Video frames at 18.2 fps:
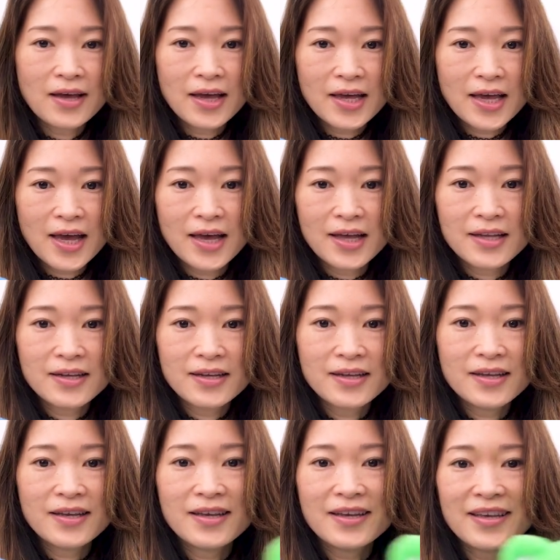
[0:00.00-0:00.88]
I got
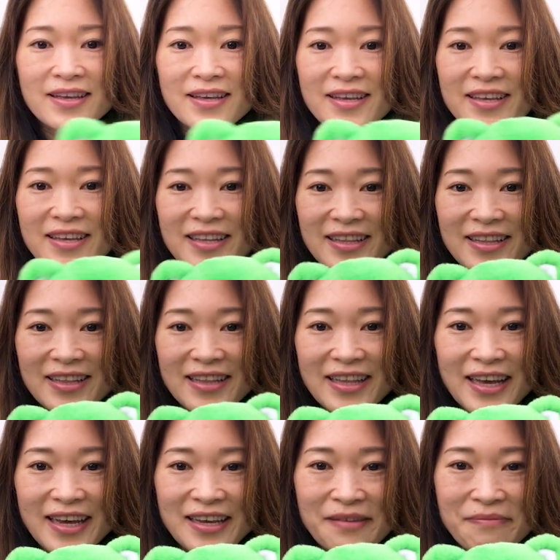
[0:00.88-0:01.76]
good
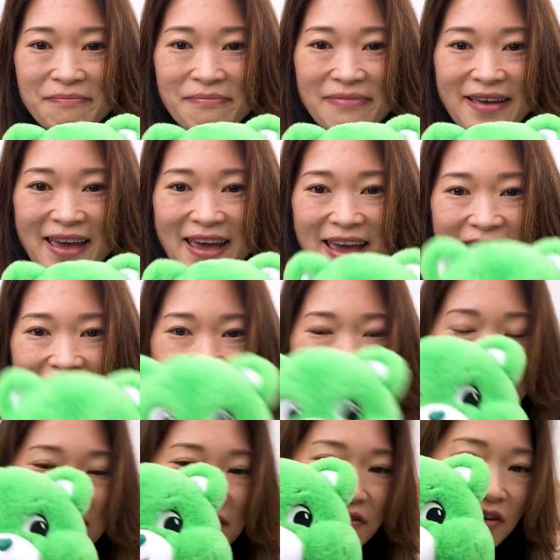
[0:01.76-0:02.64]
luck
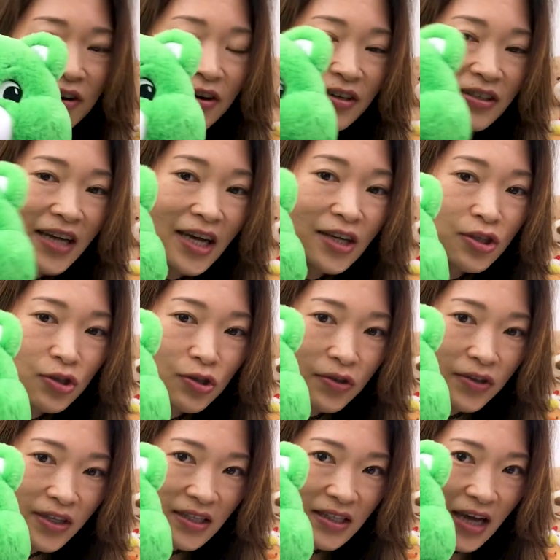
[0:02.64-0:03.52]
there. Of course, I
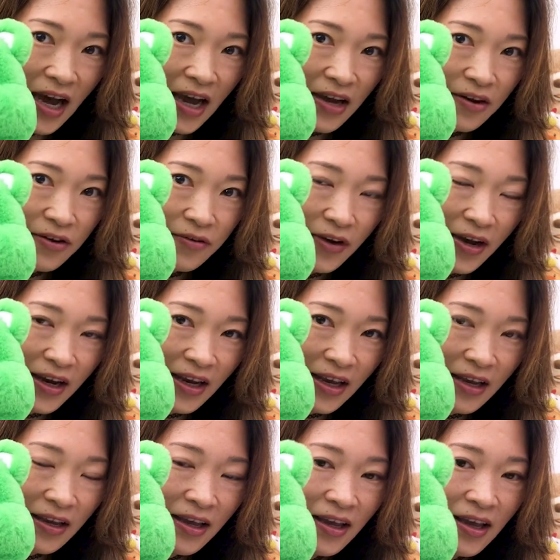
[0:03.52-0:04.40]
drew this guy
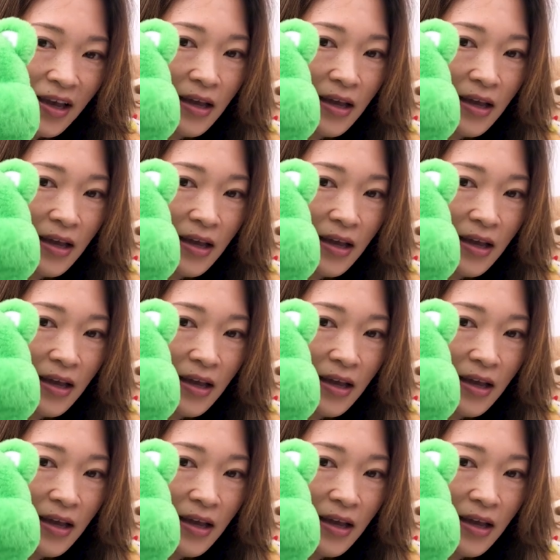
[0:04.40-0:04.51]
already,